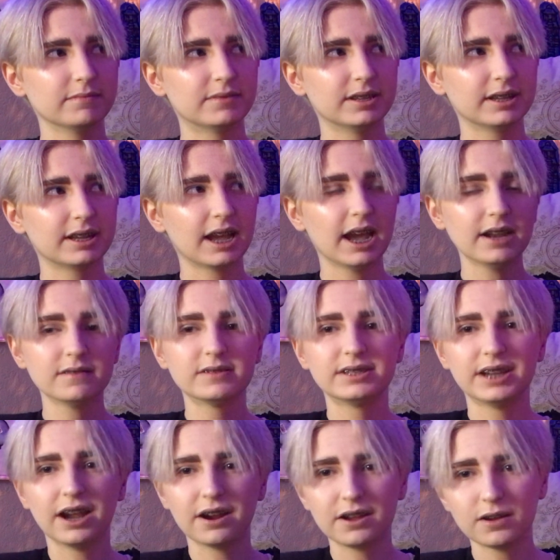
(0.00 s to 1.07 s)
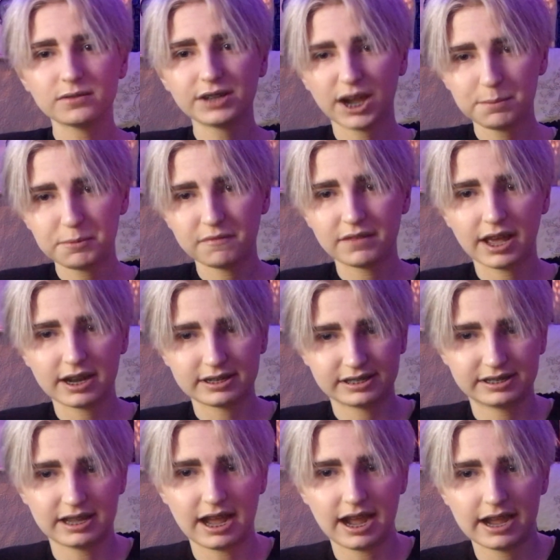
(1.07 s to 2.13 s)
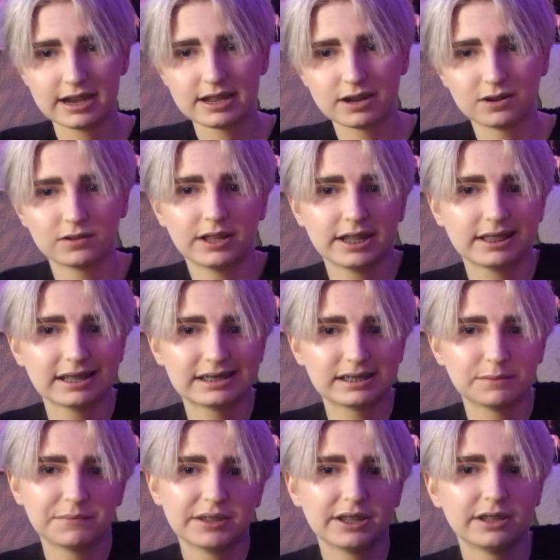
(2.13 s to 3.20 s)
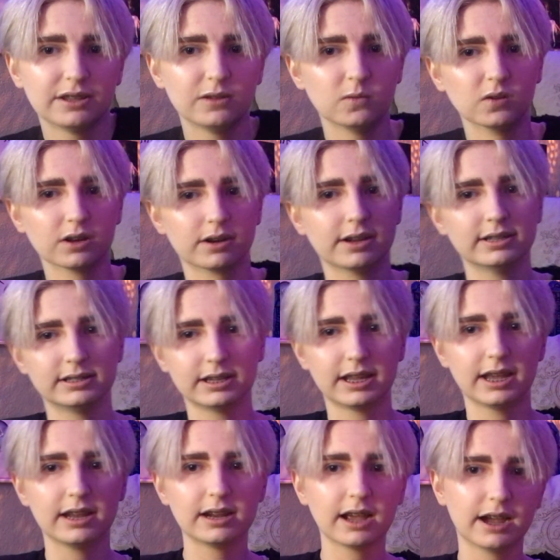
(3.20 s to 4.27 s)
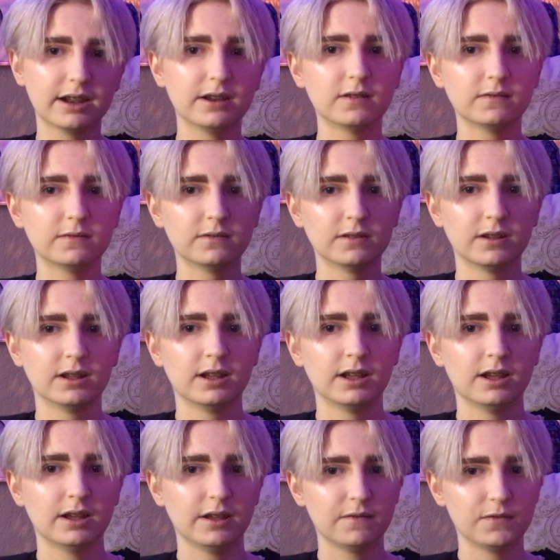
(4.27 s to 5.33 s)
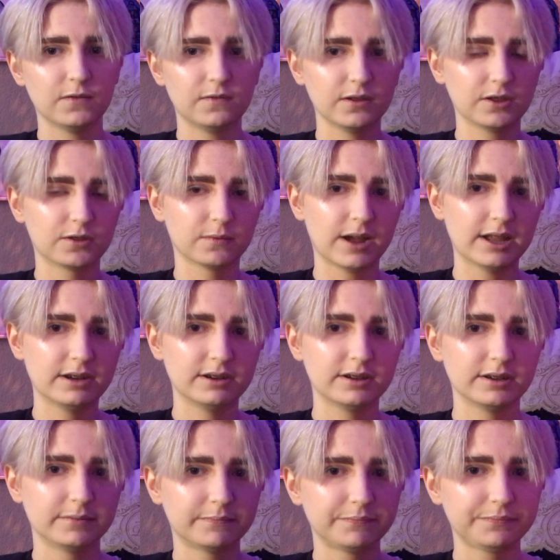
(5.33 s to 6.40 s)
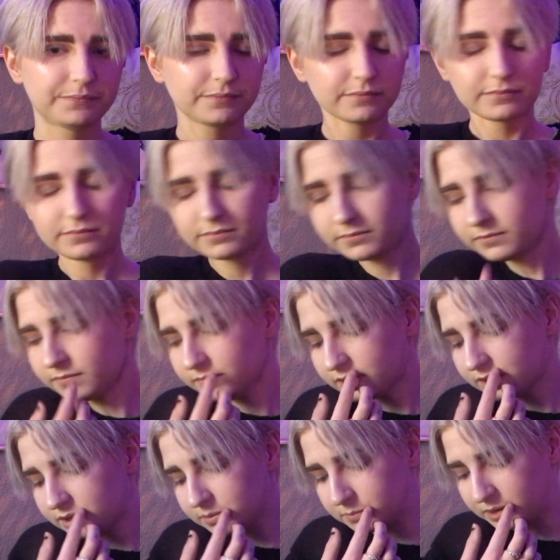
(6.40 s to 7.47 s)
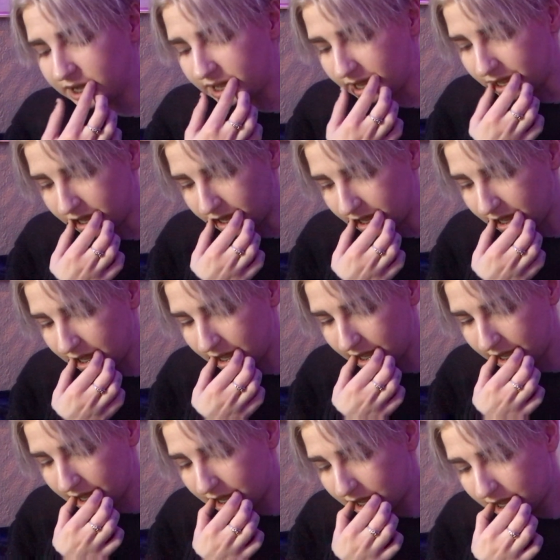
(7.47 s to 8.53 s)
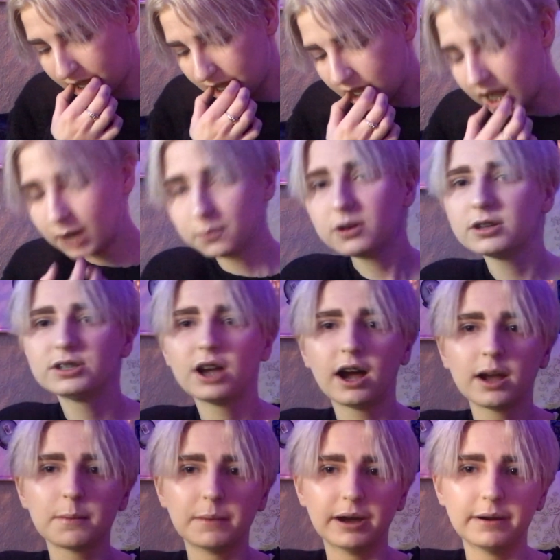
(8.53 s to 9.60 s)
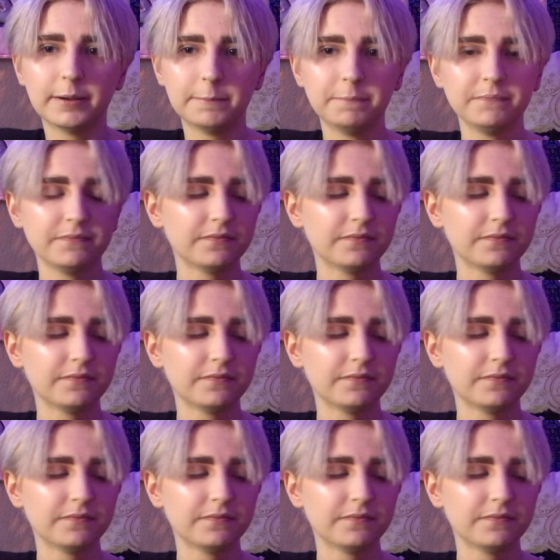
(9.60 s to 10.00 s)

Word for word: the kind of stereotype of that aside you know like that's something you learn as a kid kind of if you feel threatened but uh I want to talk about it.